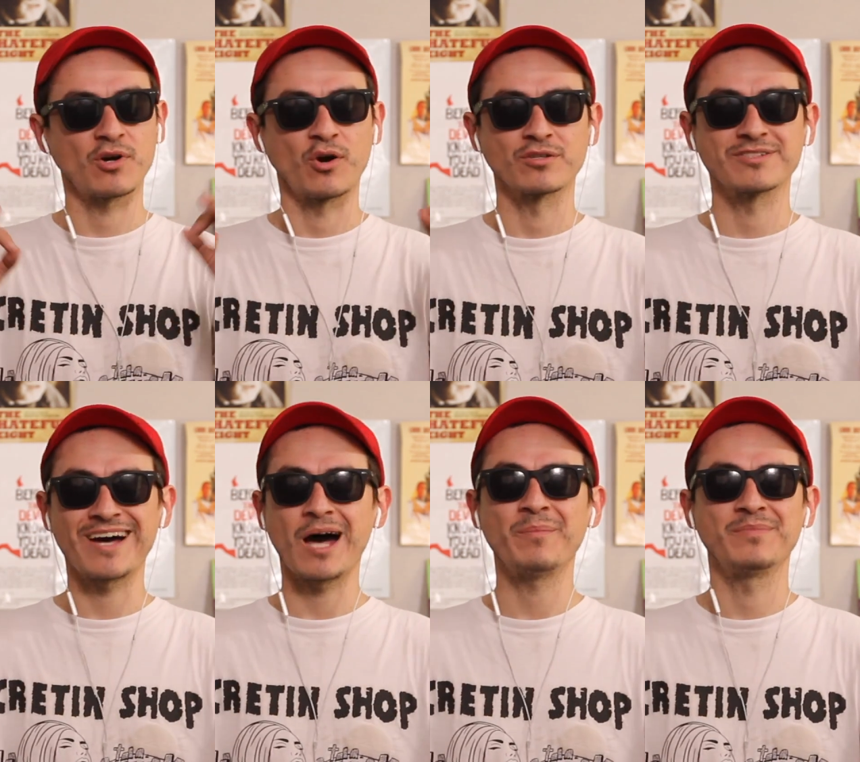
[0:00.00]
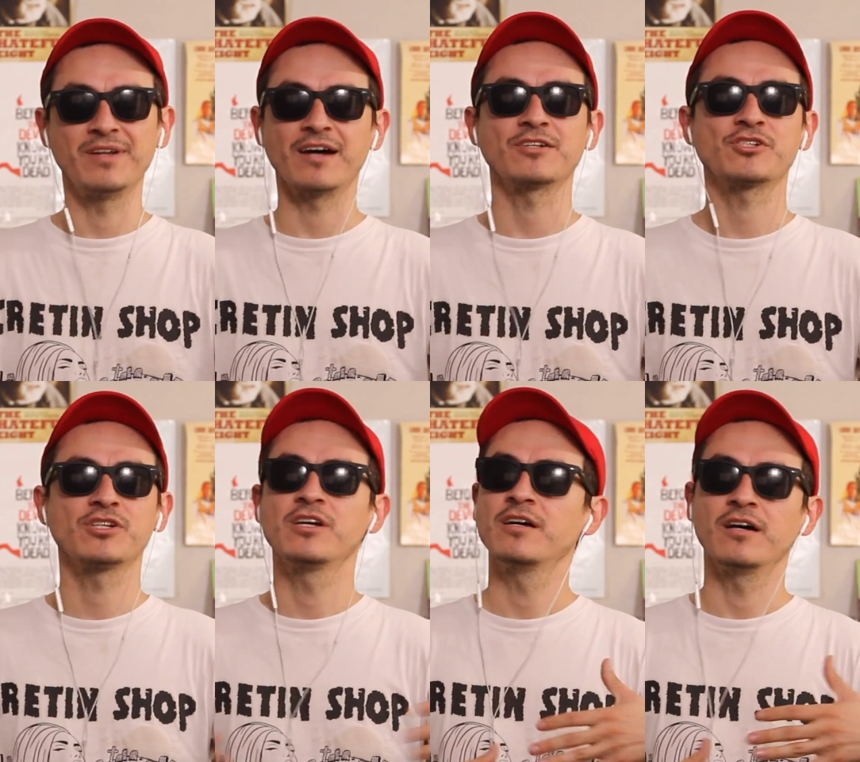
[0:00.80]
are top-notch,
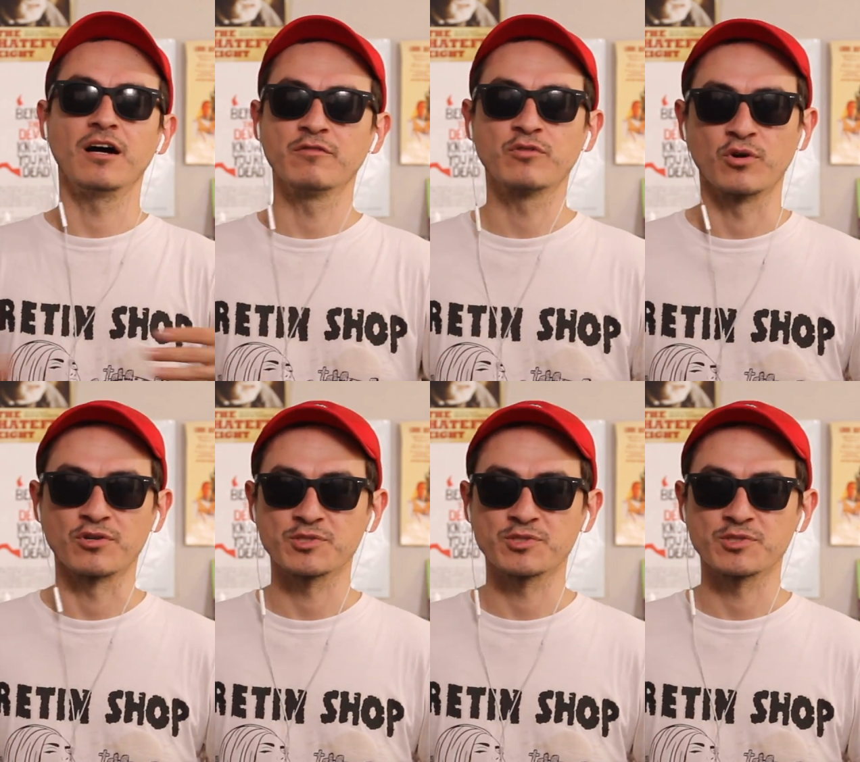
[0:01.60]
of course.